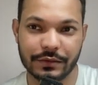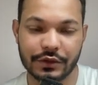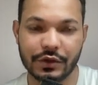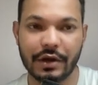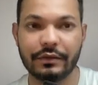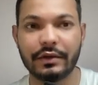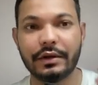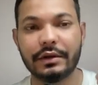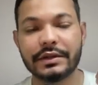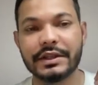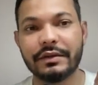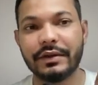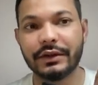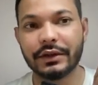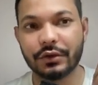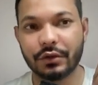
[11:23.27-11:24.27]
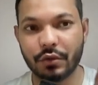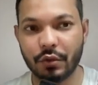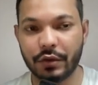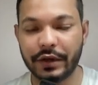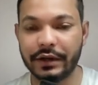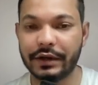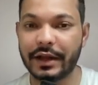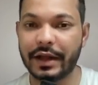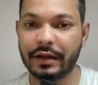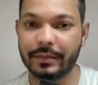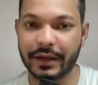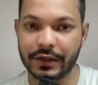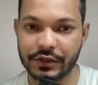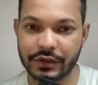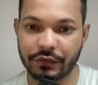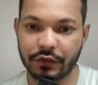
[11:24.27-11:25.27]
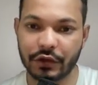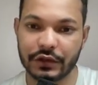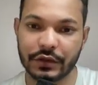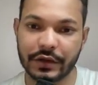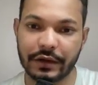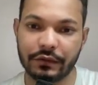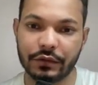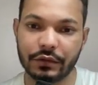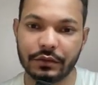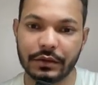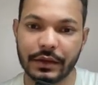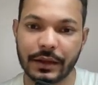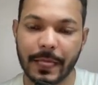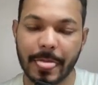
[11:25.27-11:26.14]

So after saving the code in Tag Manager, we also have to